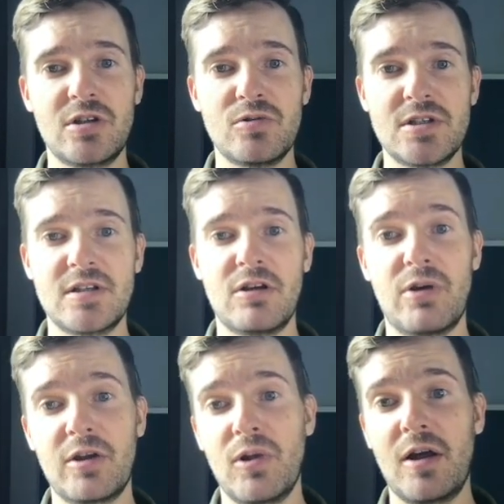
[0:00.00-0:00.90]
using
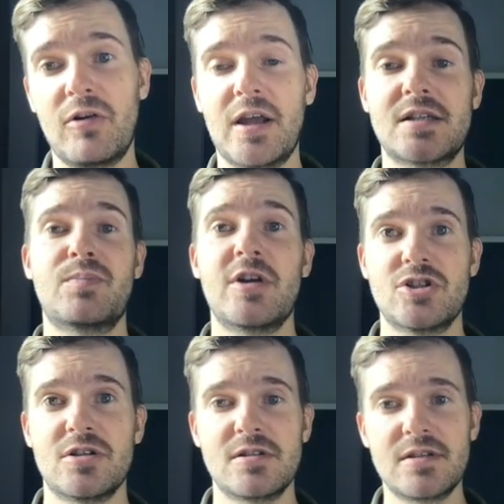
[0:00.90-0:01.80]
regular
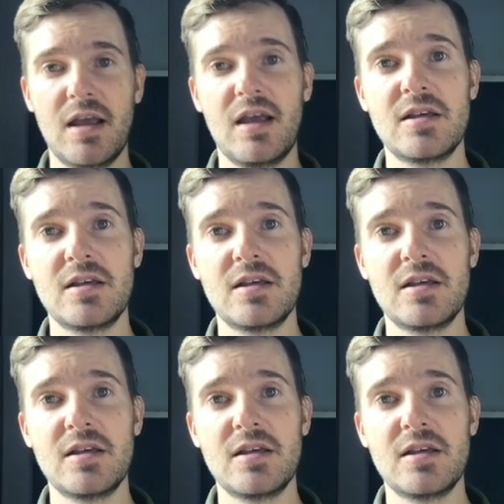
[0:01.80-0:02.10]
expressions.